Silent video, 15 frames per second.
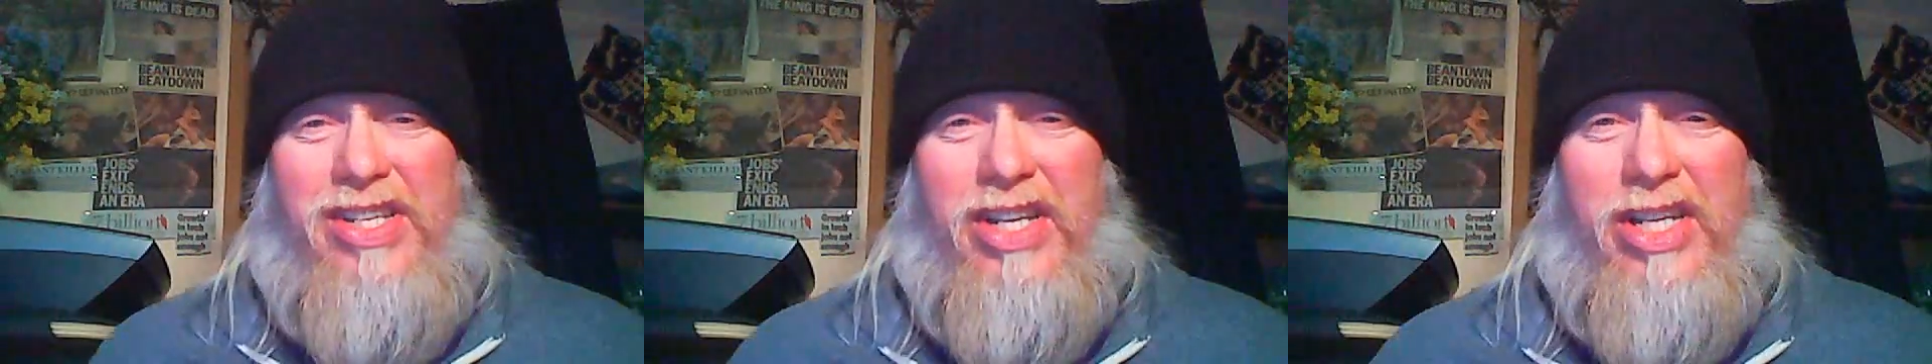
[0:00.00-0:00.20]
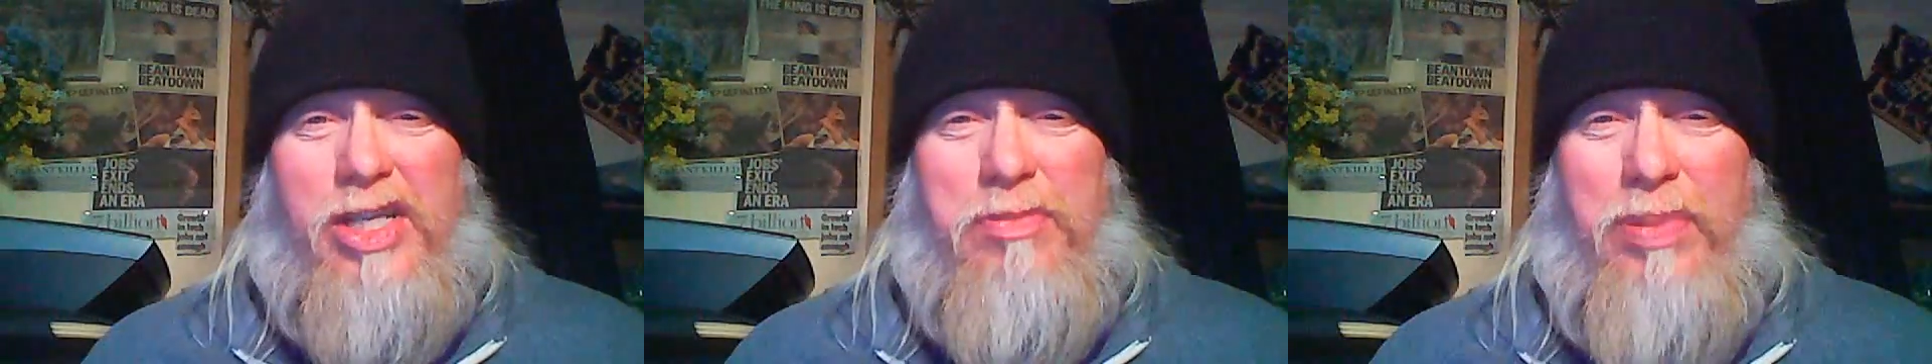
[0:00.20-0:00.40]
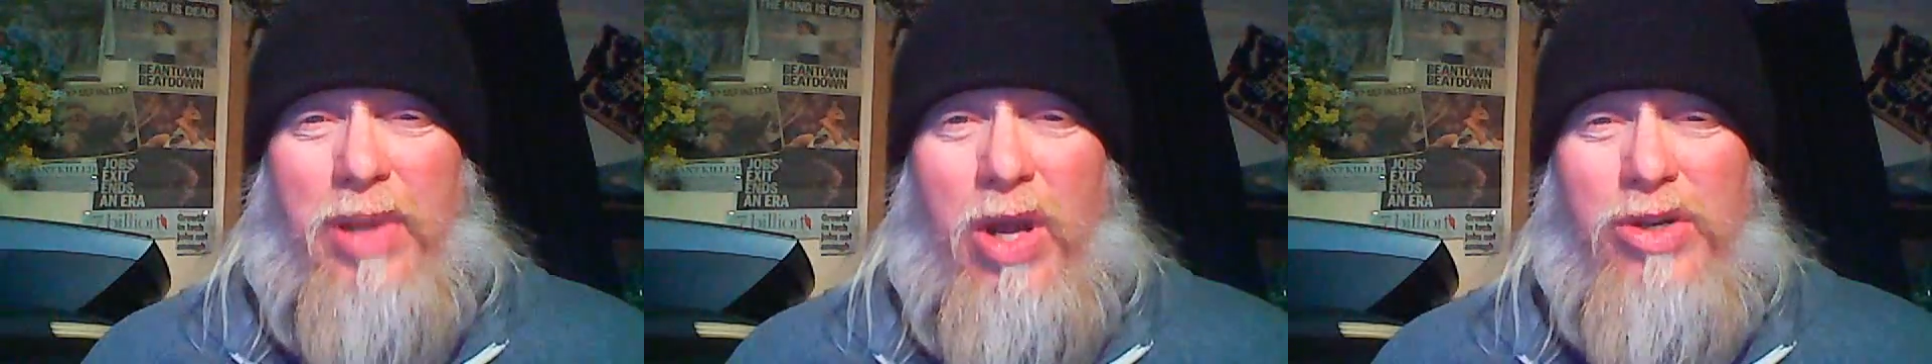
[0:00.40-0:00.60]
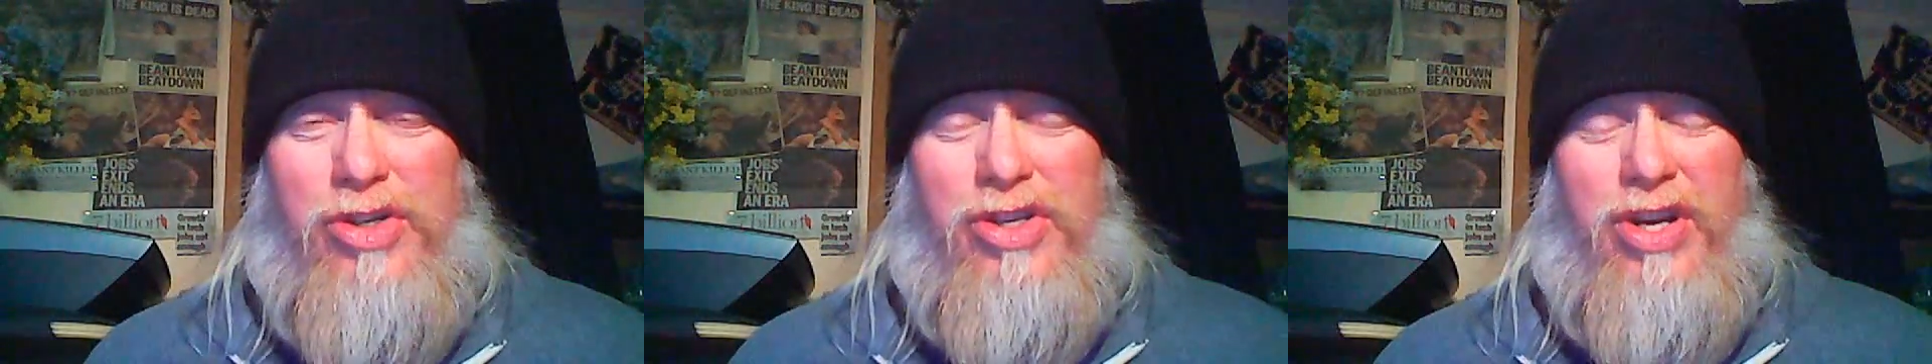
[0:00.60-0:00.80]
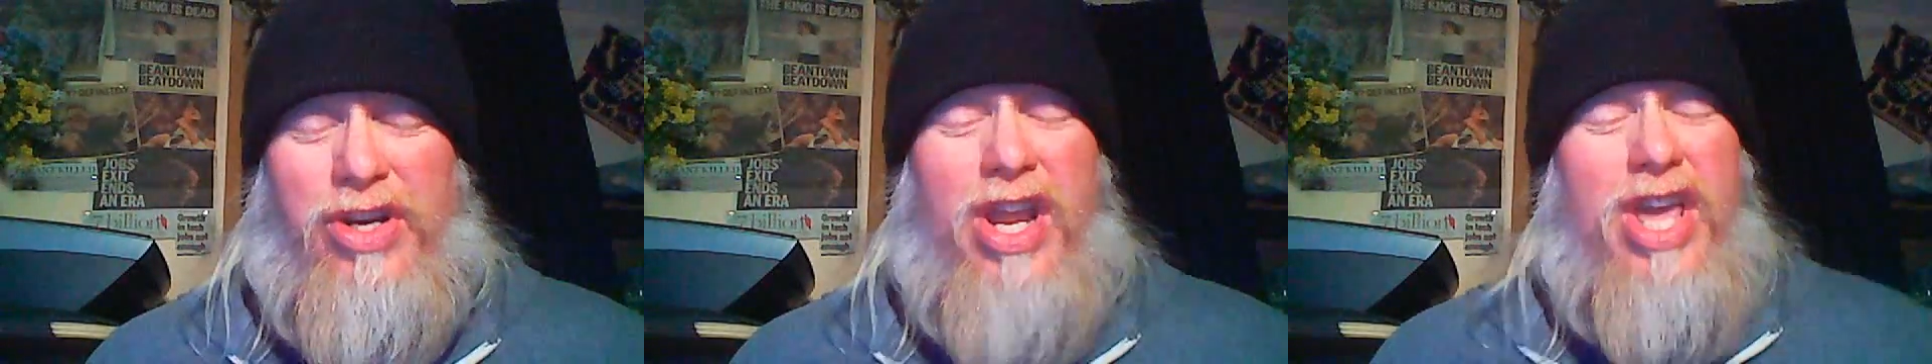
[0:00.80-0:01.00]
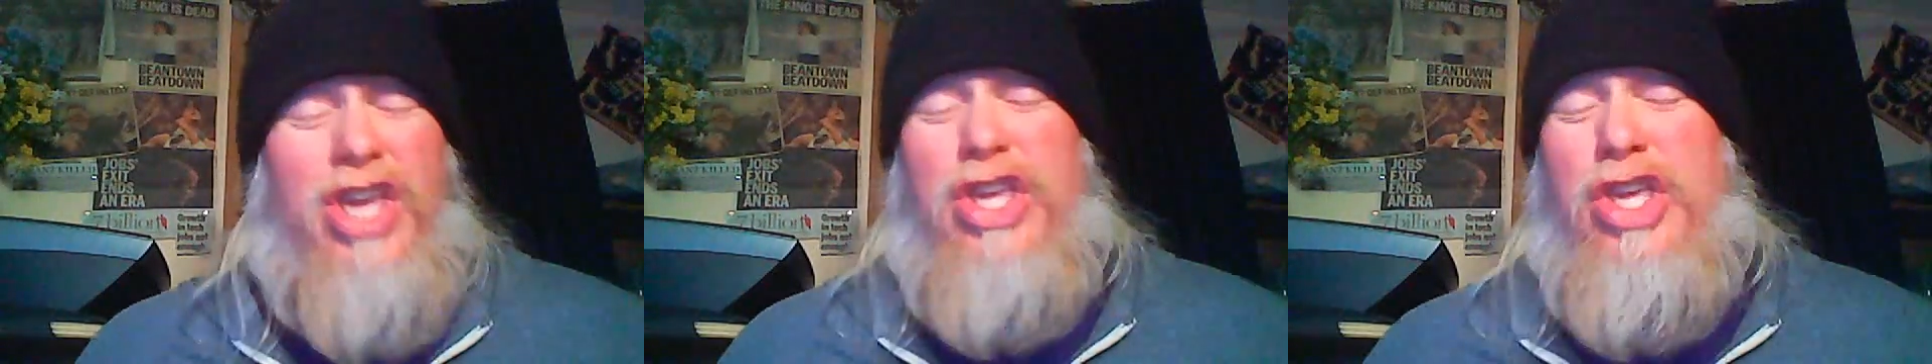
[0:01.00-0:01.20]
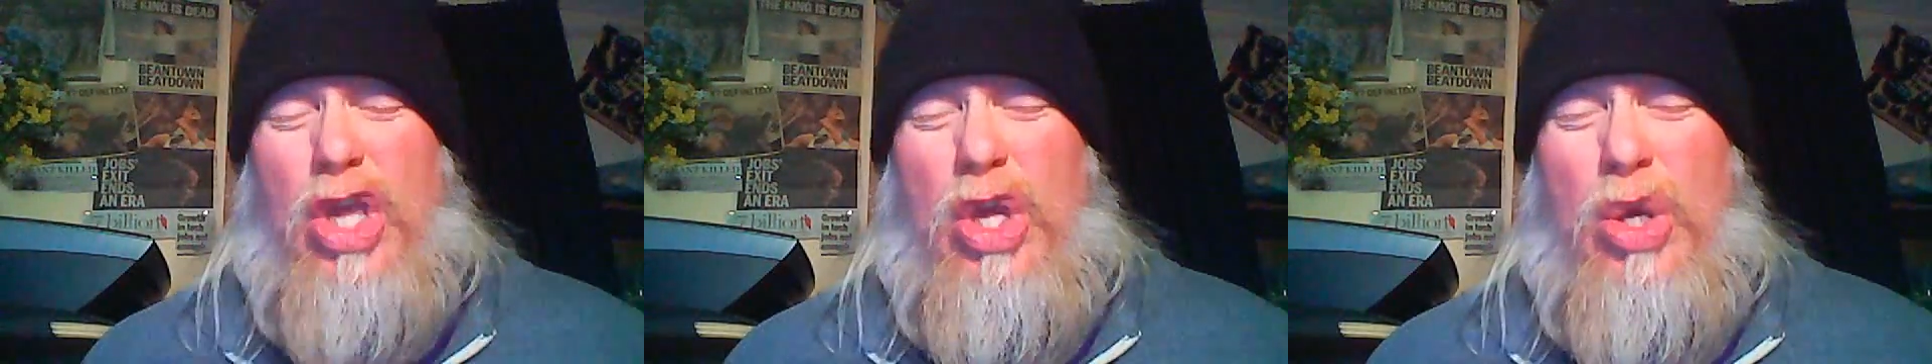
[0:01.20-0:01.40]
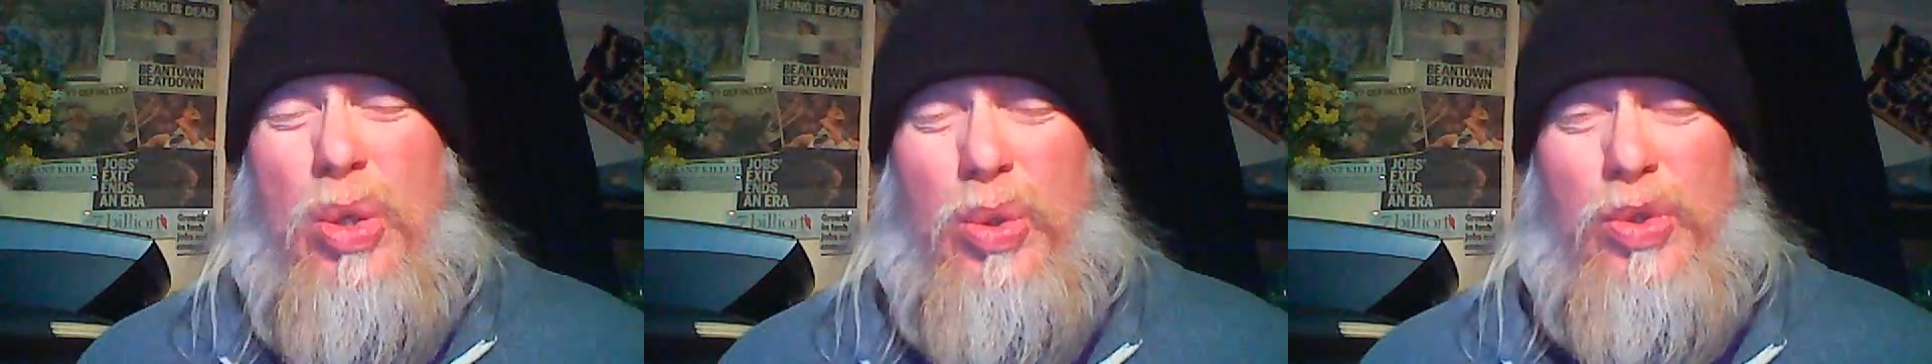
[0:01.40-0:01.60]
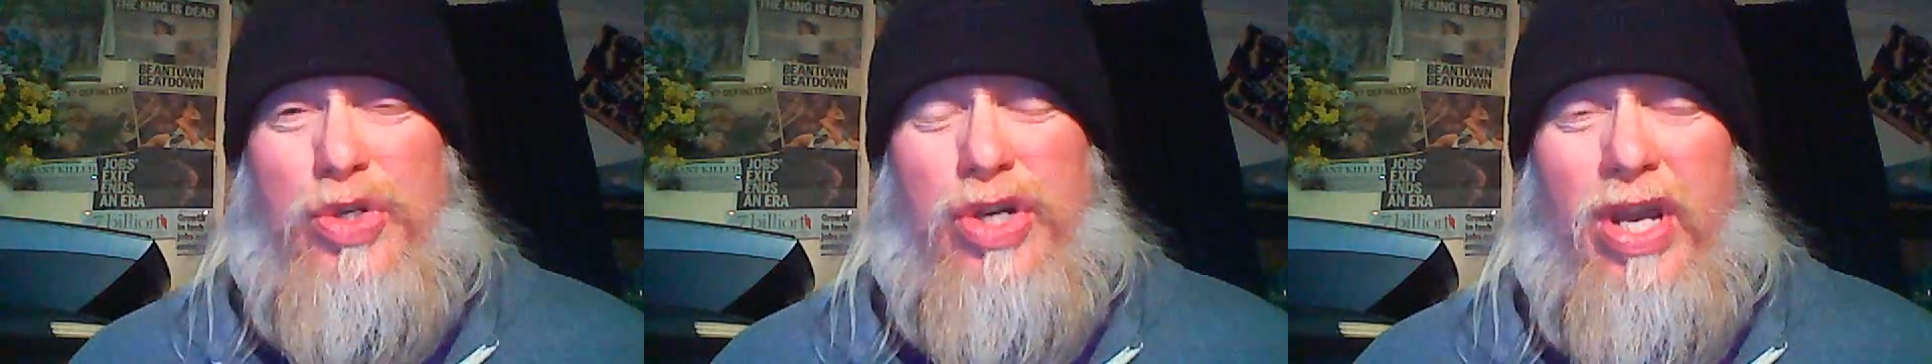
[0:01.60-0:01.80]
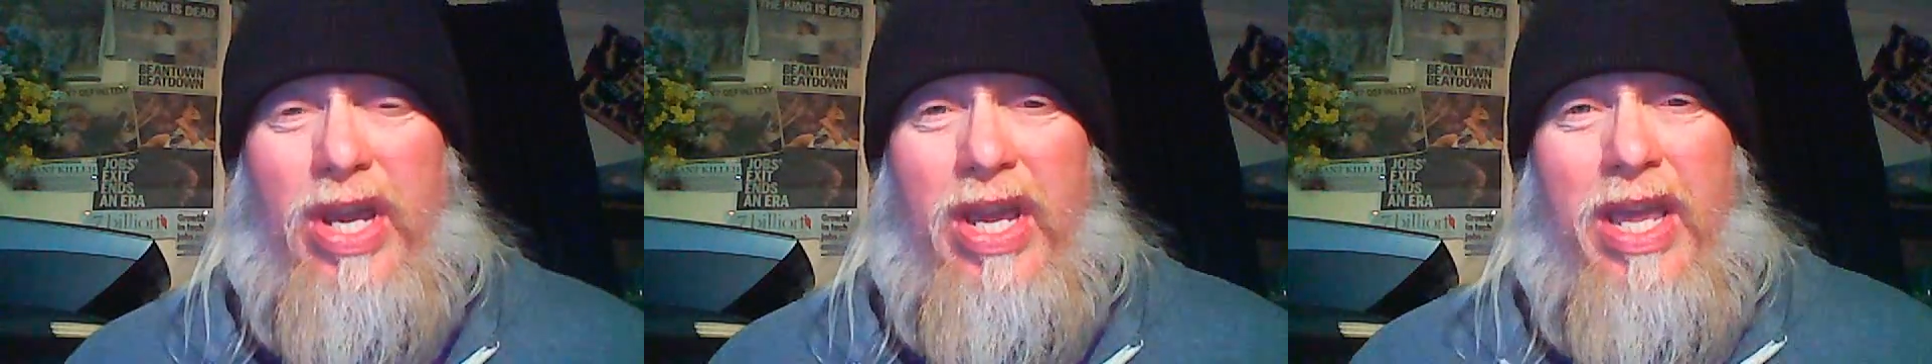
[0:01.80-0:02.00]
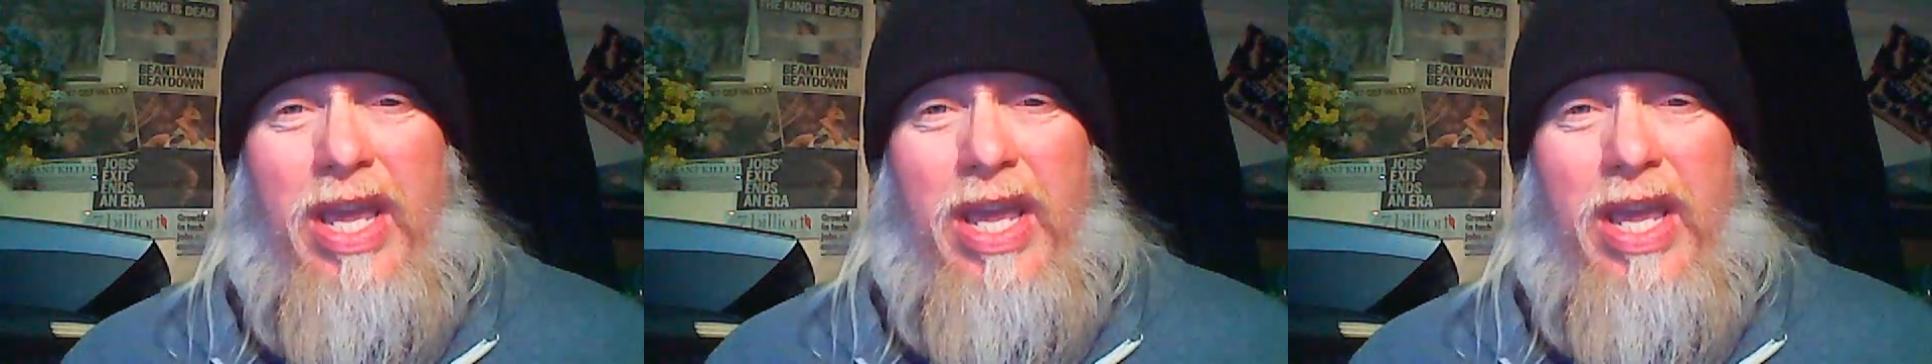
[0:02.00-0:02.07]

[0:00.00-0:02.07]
explosion. Huge.